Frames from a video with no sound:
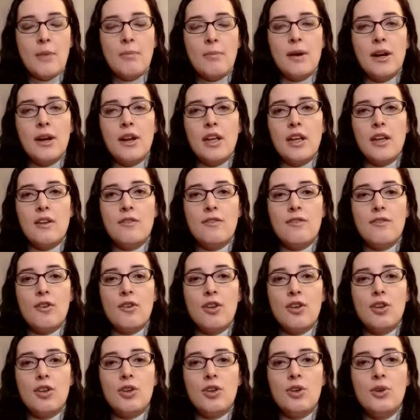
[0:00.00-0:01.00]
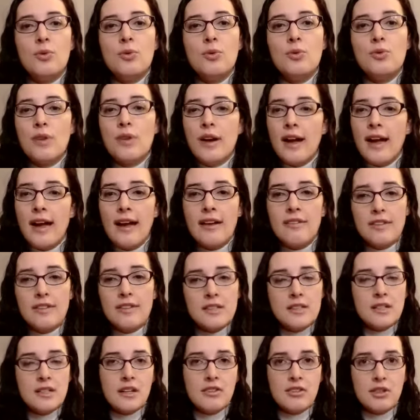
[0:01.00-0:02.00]
But if you
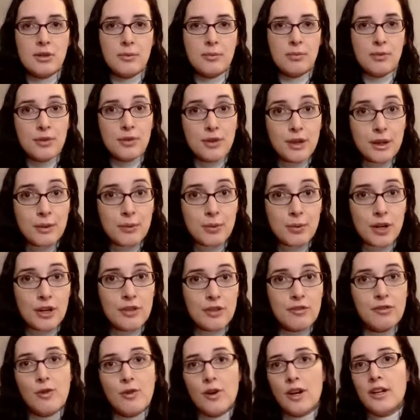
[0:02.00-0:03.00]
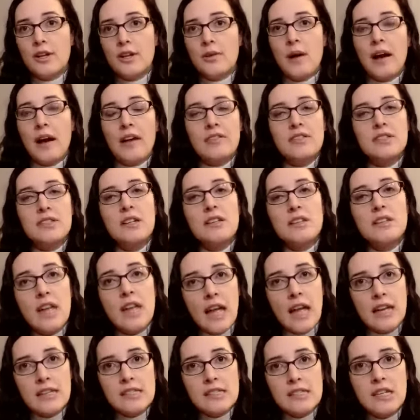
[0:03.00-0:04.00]
haven't done the pre-work for it, you haven't done the
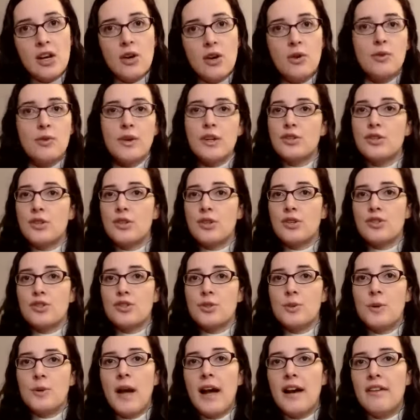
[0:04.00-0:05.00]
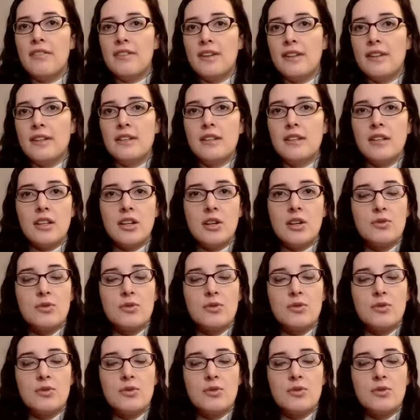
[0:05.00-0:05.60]
SEO research, you haven't,